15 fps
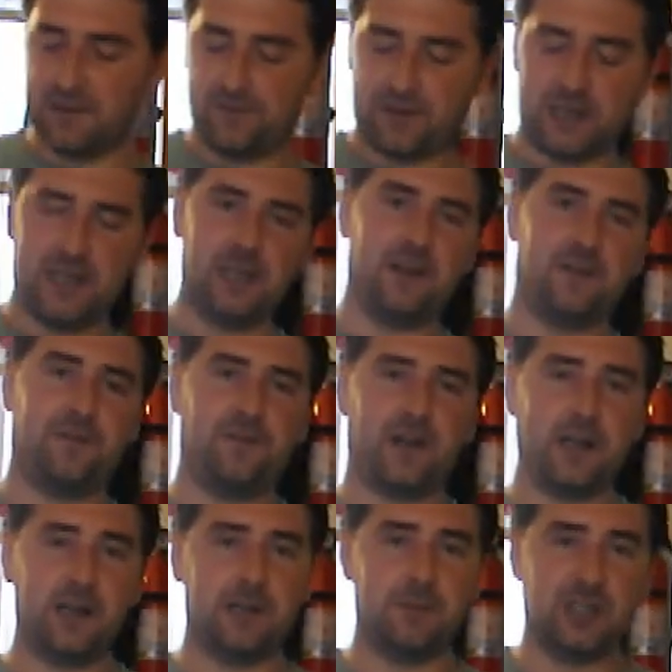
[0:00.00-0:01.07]
funny enough,
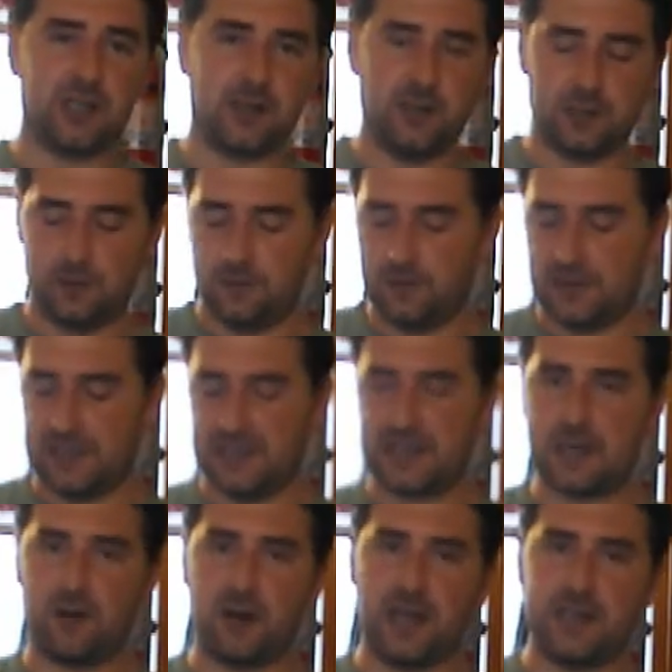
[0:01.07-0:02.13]
I'm going to be showing you the
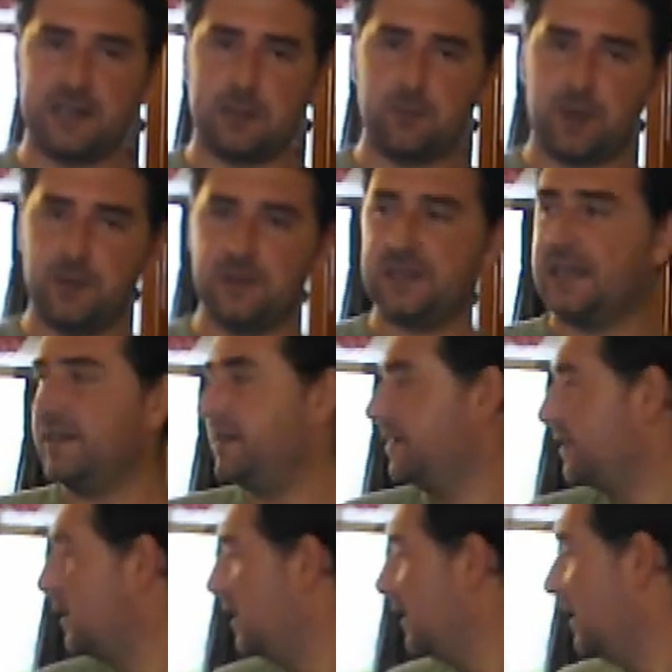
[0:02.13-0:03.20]
sterilizing
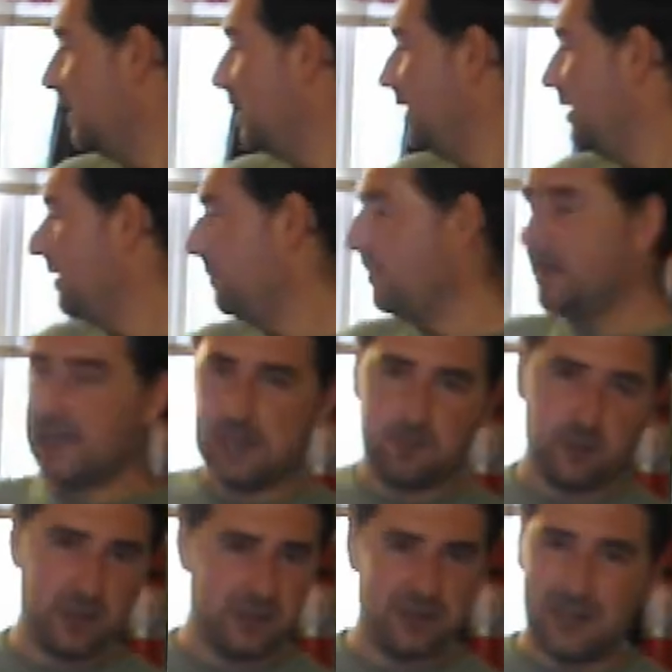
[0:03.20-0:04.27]
process, the making
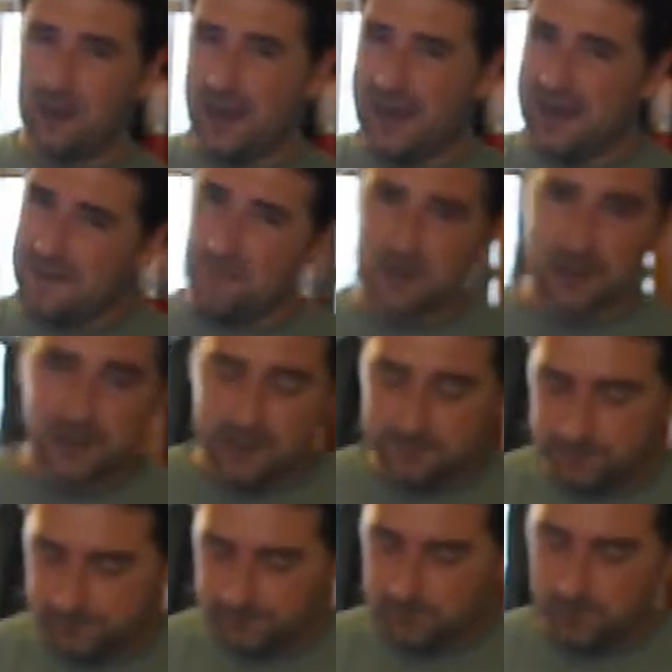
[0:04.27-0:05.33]
process, you know, everything,
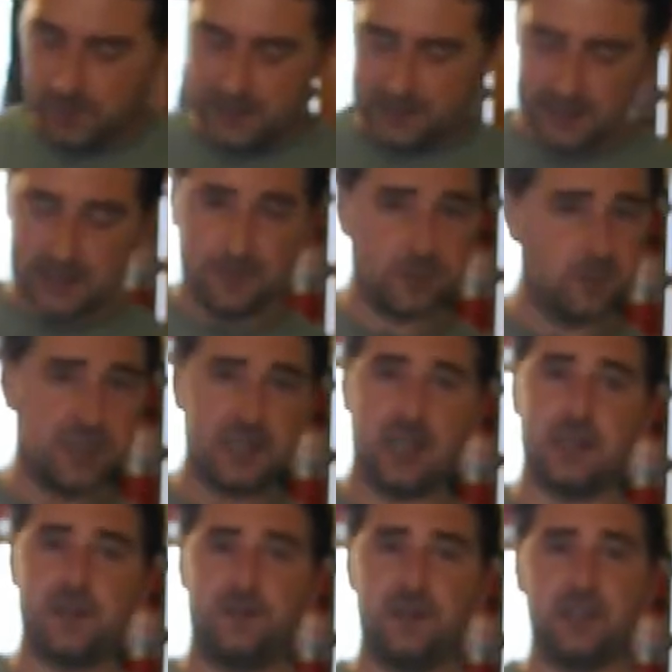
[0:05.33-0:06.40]
basically from
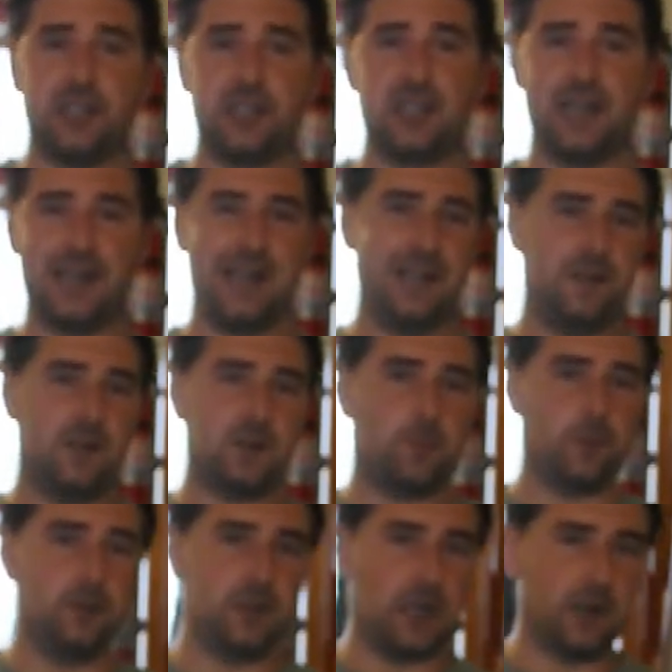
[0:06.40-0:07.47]
start to finish in this
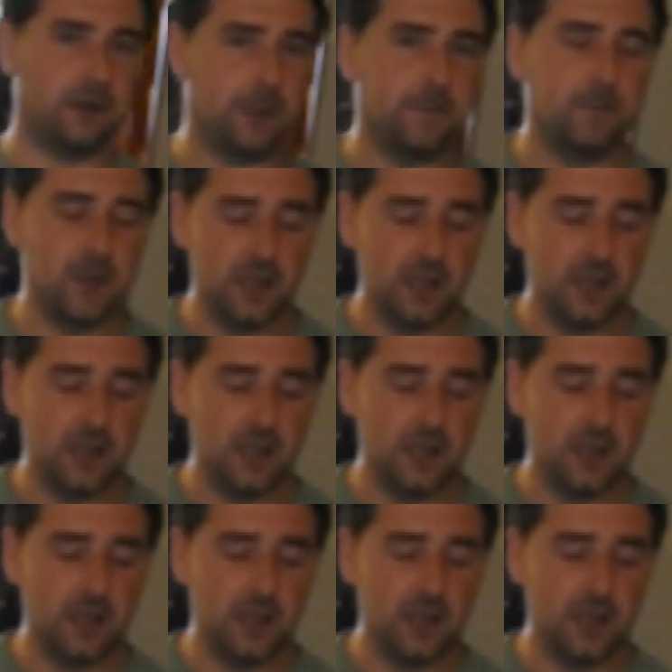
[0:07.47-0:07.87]
brew diary.